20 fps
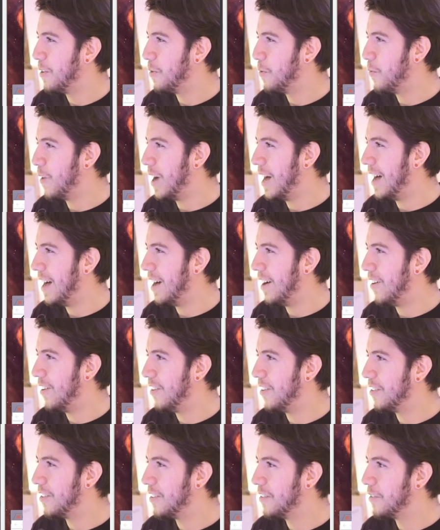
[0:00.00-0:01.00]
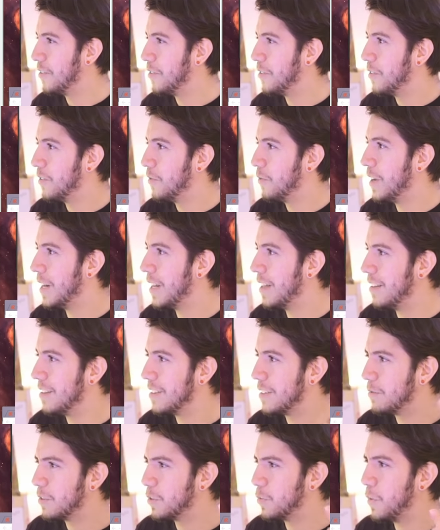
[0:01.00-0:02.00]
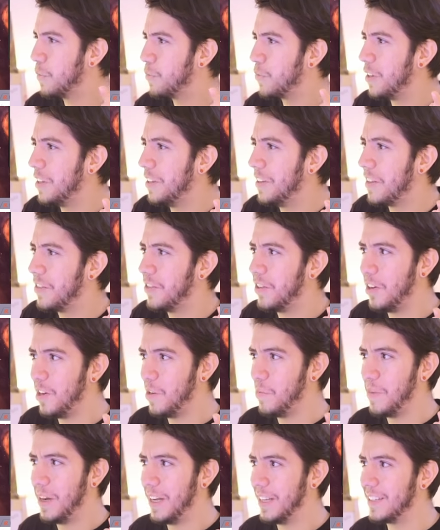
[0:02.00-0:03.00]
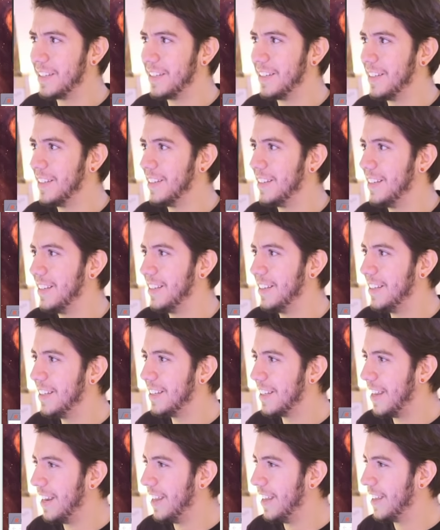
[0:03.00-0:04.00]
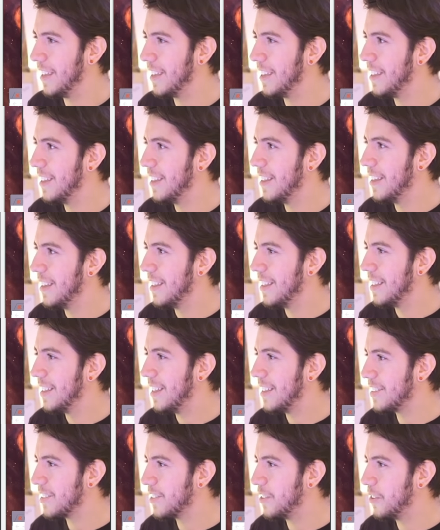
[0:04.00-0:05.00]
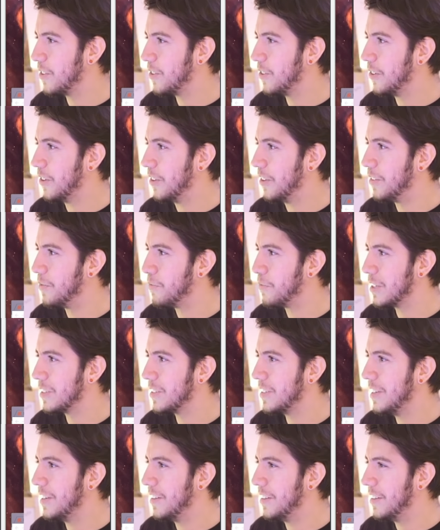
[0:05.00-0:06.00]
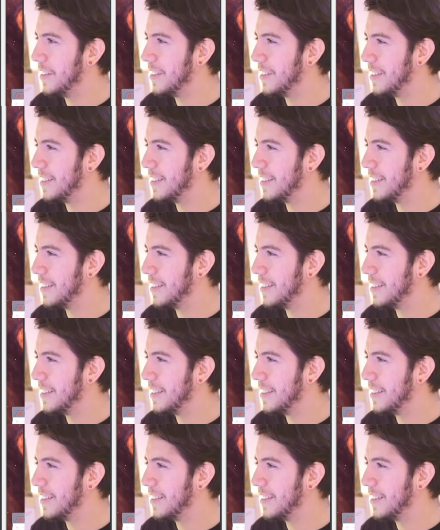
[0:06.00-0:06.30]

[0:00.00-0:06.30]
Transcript: Wow. What else? There were people in the Dolomites in Italy. That's so cool. Brazil.